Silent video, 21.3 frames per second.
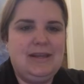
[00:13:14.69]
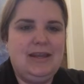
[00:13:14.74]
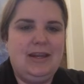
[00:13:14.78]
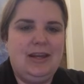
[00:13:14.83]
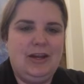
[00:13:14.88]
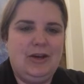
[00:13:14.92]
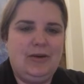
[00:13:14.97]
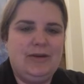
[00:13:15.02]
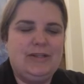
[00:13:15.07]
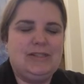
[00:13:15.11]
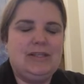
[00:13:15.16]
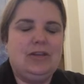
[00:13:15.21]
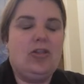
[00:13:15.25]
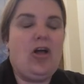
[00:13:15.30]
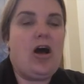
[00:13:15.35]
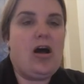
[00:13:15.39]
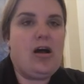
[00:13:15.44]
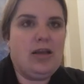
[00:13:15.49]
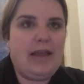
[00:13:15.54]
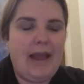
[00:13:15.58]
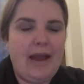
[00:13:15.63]
It's
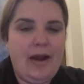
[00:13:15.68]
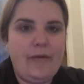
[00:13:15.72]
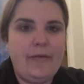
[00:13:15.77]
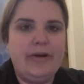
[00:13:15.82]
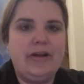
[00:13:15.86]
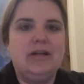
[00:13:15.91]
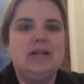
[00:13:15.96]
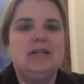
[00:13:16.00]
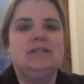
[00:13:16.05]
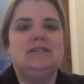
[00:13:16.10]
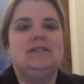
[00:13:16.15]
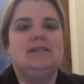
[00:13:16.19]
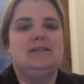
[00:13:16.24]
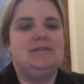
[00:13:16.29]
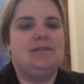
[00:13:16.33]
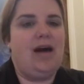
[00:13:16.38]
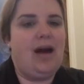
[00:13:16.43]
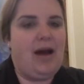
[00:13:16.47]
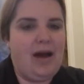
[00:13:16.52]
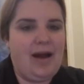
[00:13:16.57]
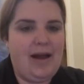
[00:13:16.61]
long hours, it's
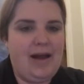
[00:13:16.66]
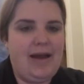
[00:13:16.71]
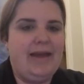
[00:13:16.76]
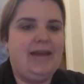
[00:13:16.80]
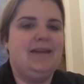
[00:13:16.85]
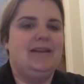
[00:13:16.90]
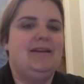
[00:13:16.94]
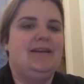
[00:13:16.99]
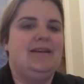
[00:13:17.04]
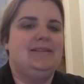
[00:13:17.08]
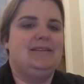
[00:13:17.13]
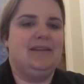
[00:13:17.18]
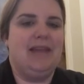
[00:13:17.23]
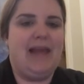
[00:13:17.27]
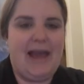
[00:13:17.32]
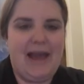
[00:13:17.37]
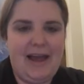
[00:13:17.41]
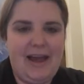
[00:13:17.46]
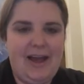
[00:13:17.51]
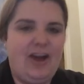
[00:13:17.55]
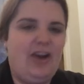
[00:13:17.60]
hot, it's
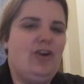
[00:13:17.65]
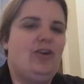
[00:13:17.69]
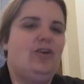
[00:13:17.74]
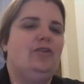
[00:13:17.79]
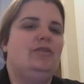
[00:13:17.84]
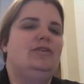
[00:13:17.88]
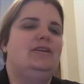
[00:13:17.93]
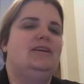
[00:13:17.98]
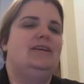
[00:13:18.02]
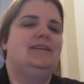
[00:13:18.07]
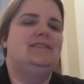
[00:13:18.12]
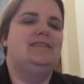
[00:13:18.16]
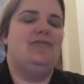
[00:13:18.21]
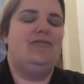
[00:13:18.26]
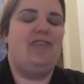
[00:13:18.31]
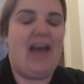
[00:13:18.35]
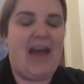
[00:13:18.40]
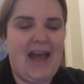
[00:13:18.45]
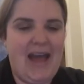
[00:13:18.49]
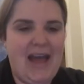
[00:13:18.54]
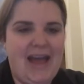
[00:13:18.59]
loud, it's
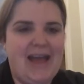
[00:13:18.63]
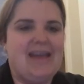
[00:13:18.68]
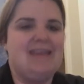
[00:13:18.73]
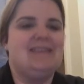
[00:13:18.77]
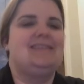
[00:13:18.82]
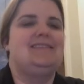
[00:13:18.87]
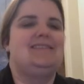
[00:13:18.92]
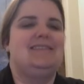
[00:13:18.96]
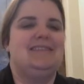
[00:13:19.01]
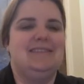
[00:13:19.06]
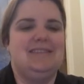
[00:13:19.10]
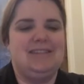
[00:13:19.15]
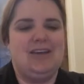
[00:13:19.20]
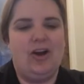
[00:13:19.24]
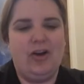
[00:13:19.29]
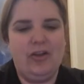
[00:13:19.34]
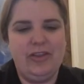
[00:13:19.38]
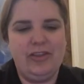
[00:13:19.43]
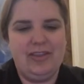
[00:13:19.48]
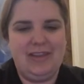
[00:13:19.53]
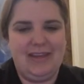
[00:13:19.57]
fast, it's
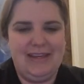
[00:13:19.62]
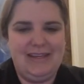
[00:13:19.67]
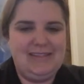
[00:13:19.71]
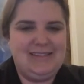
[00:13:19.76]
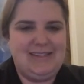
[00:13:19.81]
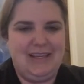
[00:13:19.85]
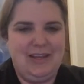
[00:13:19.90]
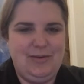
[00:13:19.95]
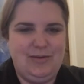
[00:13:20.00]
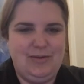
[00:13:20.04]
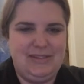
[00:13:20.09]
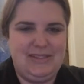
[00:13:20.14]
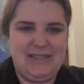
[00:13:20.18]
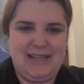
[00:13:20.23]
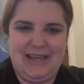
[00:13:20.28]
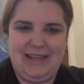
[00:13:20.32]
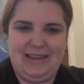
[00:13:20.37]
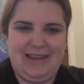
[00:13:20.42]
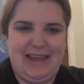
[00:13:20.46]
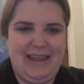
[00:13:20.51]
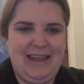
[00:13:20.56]
all the things that you would
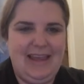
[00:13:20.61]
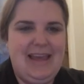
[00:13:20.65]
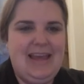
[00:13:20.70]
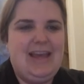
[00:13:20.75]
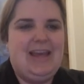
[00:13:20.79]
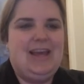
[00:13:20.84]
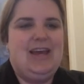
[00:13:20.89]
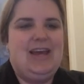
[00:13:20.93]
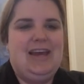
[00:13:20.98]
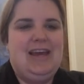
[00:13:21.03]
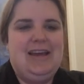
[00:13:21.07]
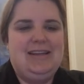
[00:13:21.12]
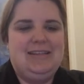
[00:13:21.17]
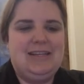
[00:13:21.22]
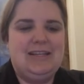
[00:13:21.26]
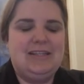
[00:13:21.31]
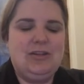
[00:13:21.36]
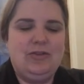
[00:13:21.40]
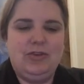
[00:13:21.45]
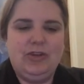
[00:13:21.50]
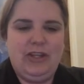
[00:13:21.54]
say like
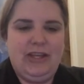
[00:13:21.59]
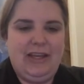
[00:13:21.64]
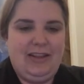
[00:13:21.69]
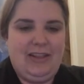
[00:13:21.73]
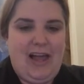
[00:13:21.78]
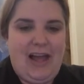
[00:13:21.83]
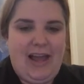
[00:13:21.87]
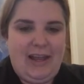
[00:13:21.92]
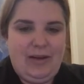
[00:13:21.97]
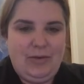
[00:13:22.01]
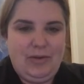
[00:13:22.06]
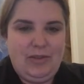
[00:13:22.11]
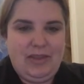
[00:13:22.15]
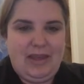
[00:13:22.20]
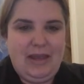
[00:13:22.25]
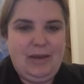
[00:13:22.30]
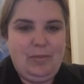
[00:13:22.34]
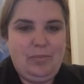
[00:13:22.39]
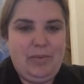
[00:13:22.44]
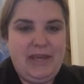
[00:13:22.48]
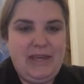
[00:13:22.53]
doesn't really align with
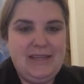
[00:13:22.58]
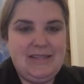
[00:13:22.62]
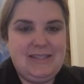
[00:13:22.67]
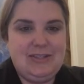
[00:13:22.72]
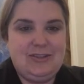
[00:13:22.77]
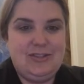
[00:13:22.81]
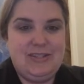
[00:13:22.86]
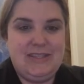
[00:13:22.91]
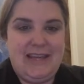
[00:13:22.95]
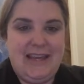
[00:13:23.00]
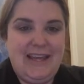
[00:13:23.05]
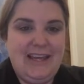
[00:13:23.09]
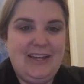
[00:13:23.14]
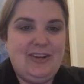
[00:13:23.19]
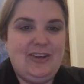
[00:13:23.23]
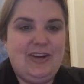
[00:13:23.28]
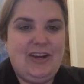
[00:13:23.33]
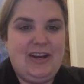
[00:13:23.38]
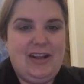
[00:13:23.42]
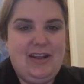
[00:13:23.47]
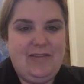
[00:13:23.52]
like peace or zen
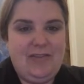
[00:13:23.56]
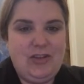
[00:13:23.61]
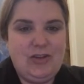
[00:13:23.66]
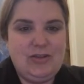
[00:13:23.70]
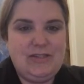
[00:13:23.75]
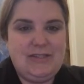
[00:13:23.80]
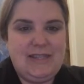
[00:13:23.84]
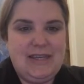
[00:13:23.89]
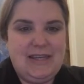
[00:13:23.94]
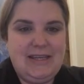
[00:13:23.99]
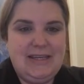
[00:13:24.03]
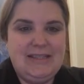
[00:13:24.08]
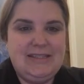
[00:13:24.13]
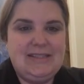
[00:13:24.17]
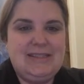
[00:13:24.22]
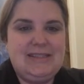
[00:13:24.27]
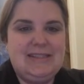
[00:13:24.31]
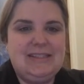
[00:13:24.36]
or any of those things.